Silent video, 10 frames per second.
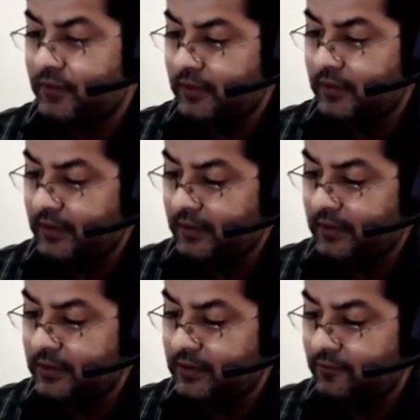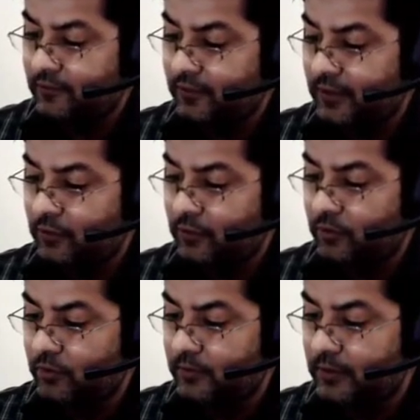and D square
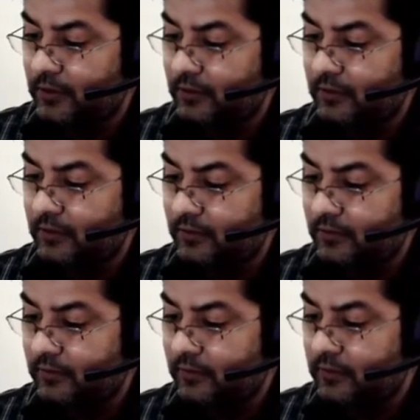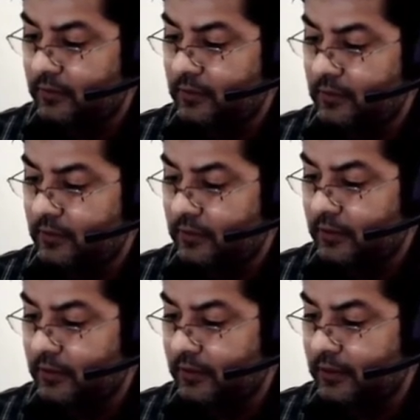common.
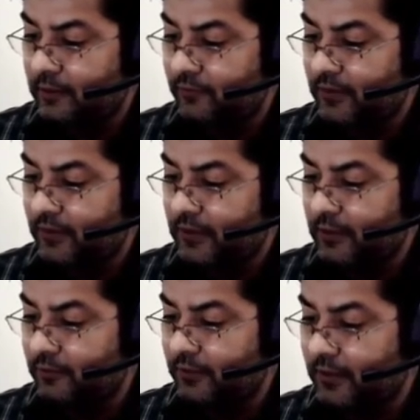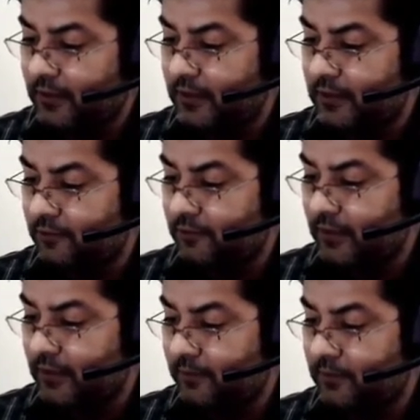Again we have K
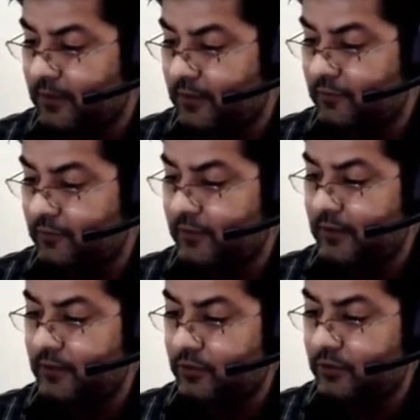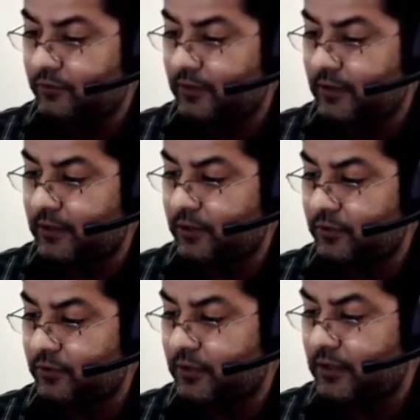square plus 1. So we can
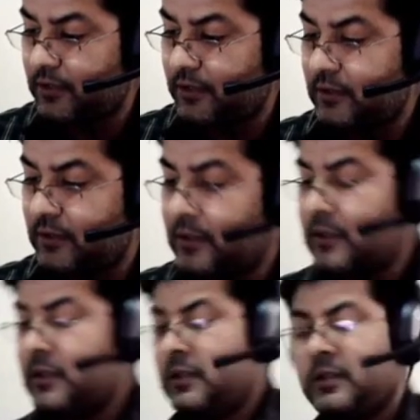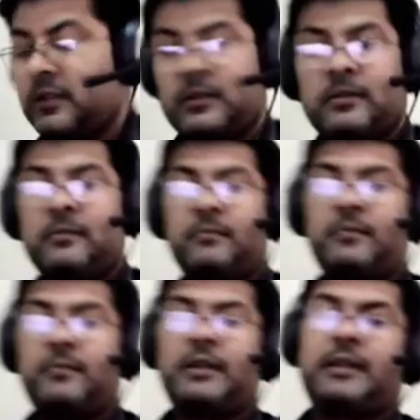reduce this
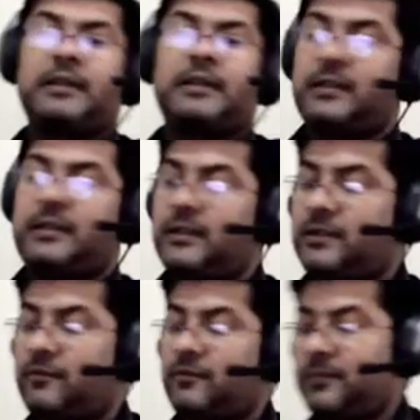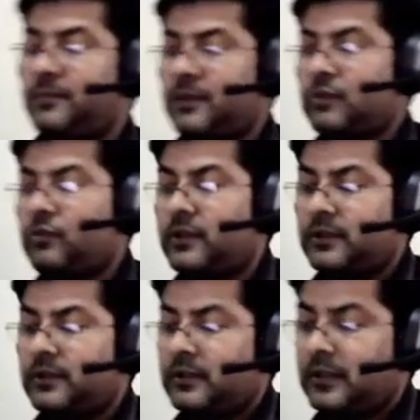brackets K square plus
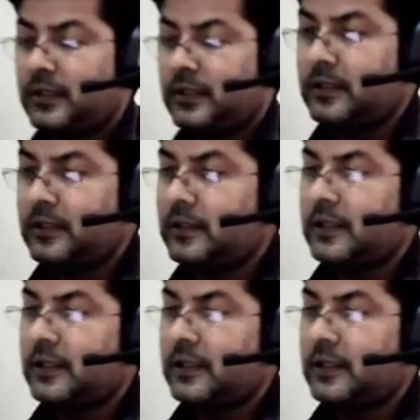1, and